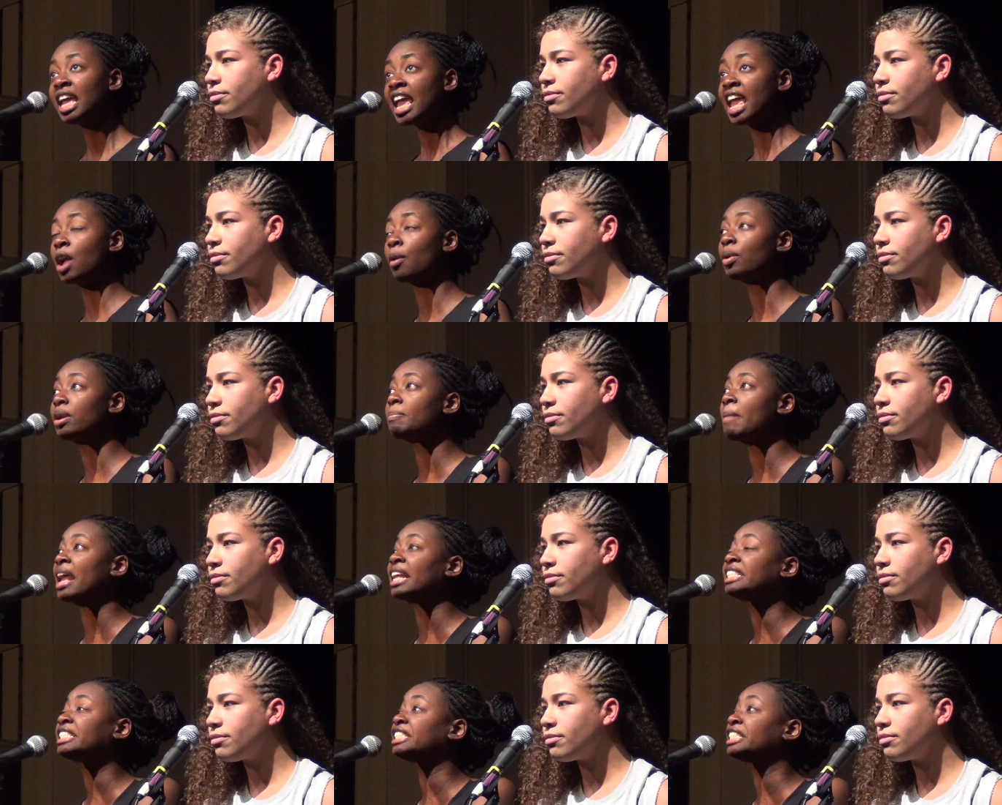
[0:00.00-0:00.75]
Speaker 1: He would
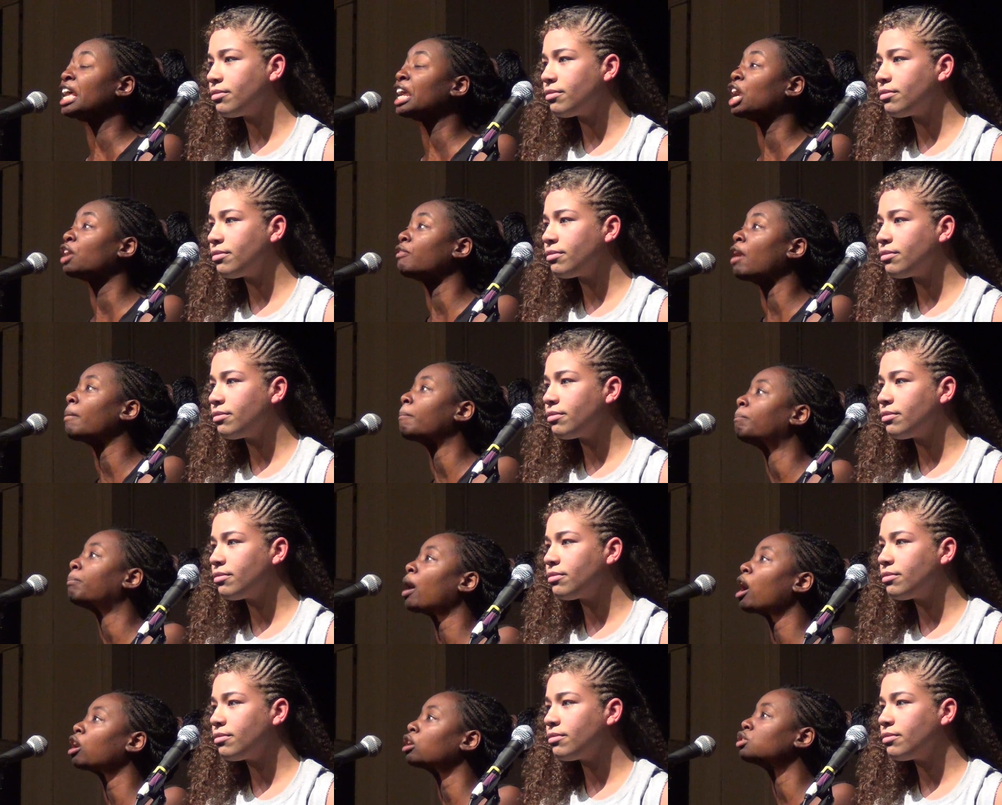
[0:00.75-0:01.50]
make
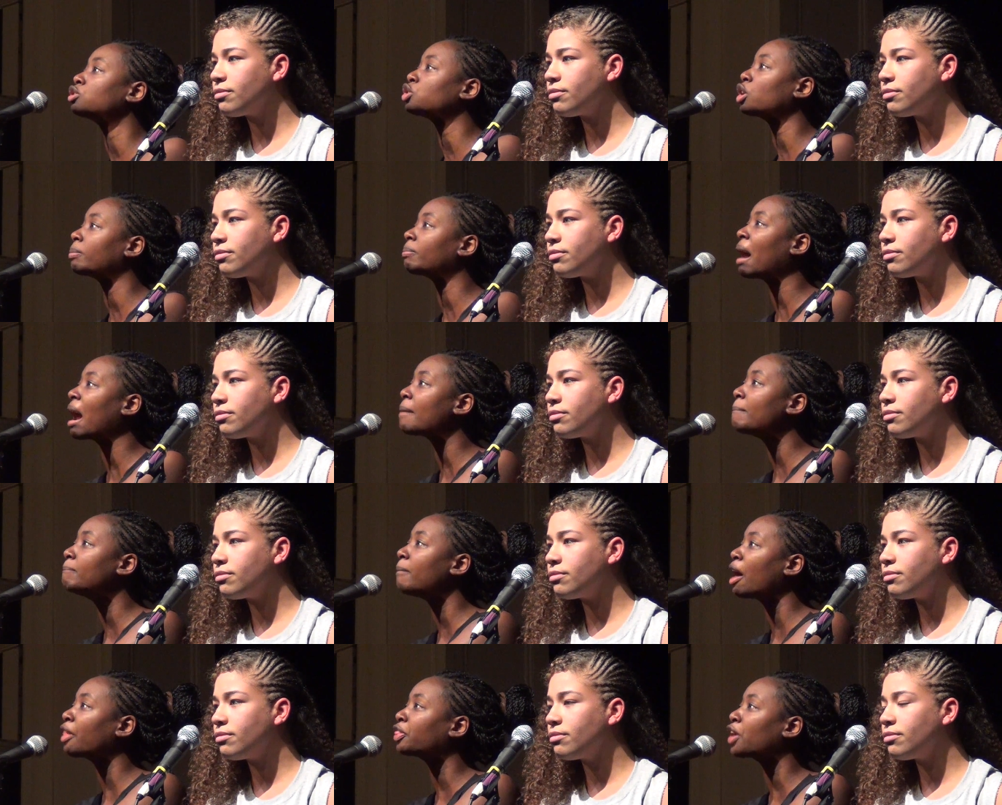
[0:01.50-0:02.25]
cigarette burns on my
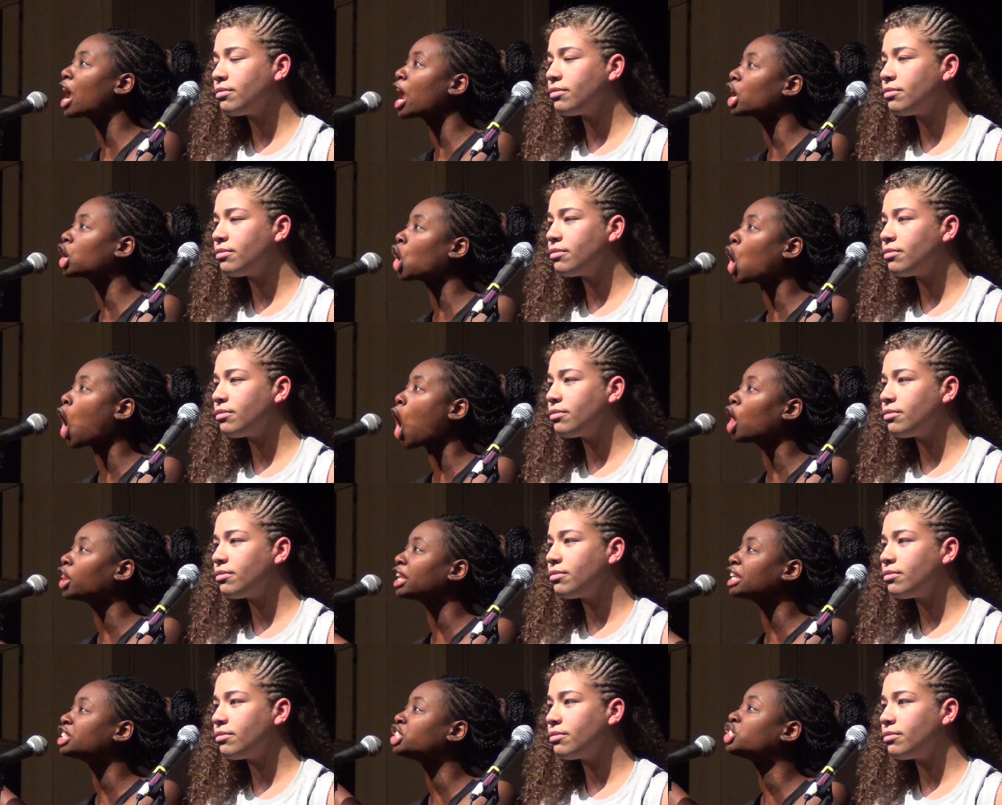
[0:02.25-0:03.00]
mother and
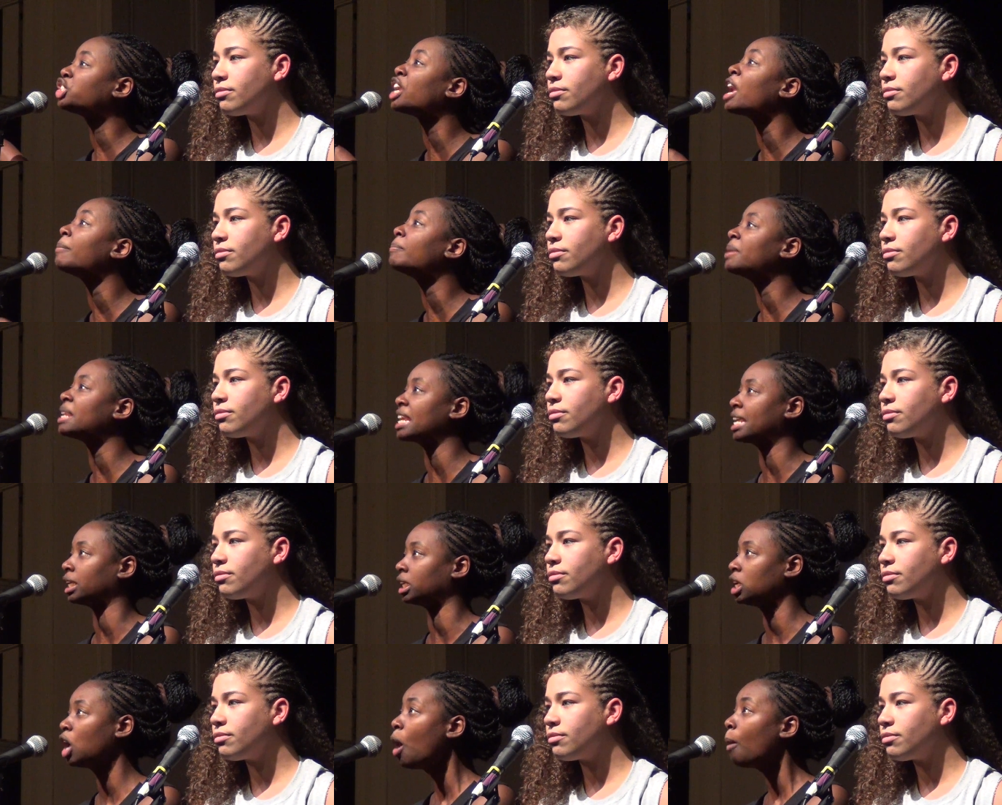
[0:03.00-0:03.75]
call it
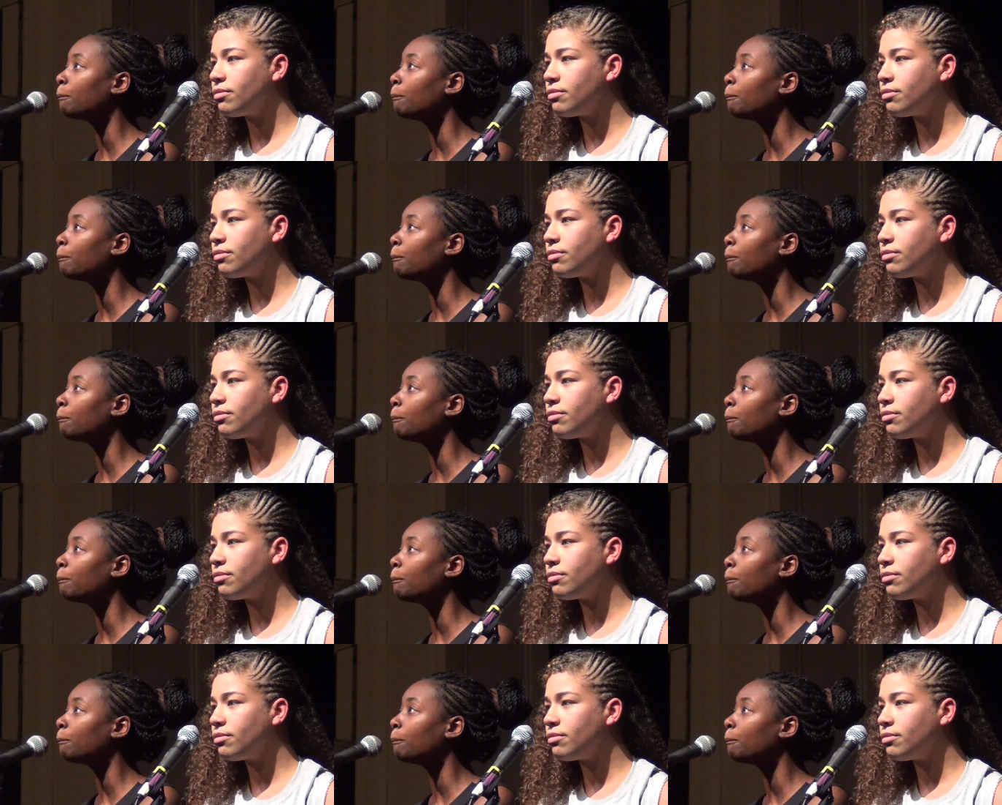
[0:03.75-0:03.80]
chimney.